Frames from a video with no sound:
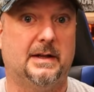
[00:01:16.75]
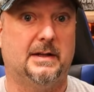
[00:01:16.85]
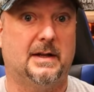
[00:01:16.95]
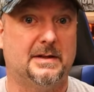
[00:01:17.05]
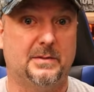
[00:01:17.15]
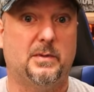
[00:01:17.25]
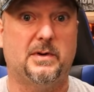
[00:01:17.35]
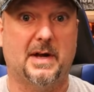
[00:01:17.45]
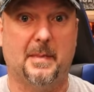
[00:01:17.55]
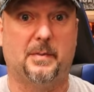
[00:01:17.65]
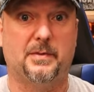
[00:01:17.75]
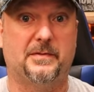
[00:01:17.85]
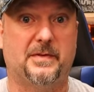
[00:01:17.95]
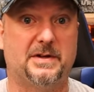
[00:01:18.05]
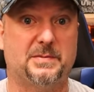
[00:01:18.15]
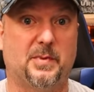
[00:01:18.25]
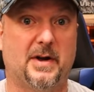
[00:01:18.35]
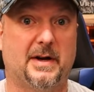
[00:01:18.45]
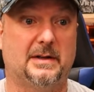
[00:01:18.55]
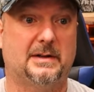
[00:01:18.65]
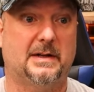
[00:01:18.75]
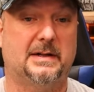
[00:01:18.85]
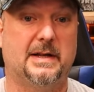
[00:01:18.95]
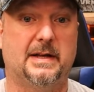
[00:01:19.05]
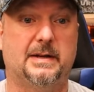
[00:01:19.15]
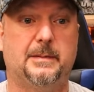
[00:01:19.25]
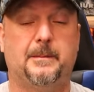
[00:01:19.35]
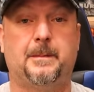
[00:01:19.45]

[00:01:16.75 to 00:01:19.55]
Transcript: and then we'll come up with a finished product, and then